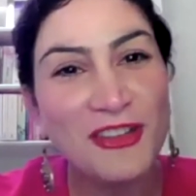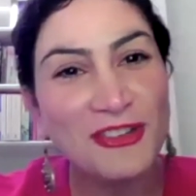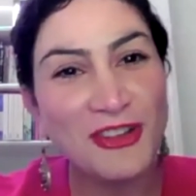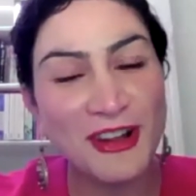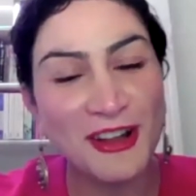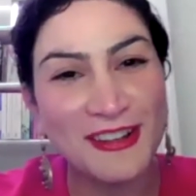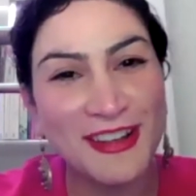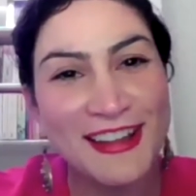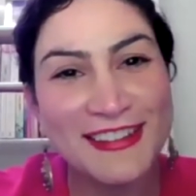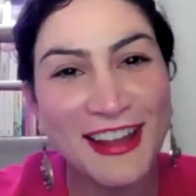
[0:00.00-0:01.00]

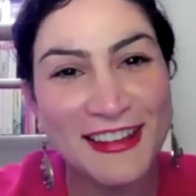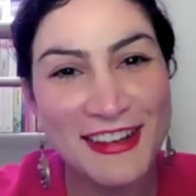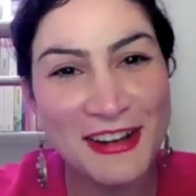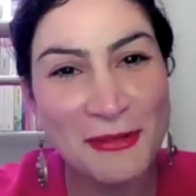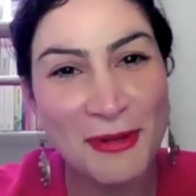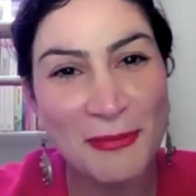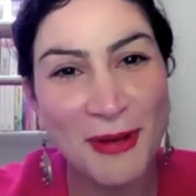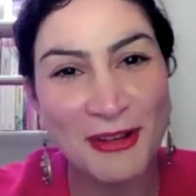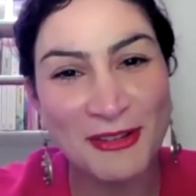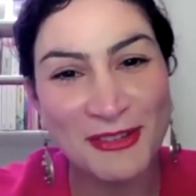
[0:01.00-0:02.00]
Sona, tell us a little bit
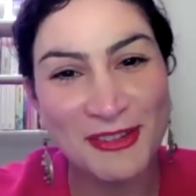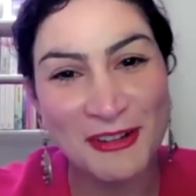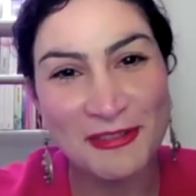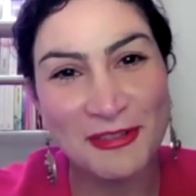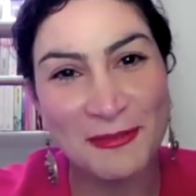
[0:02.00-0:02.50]
about yourself.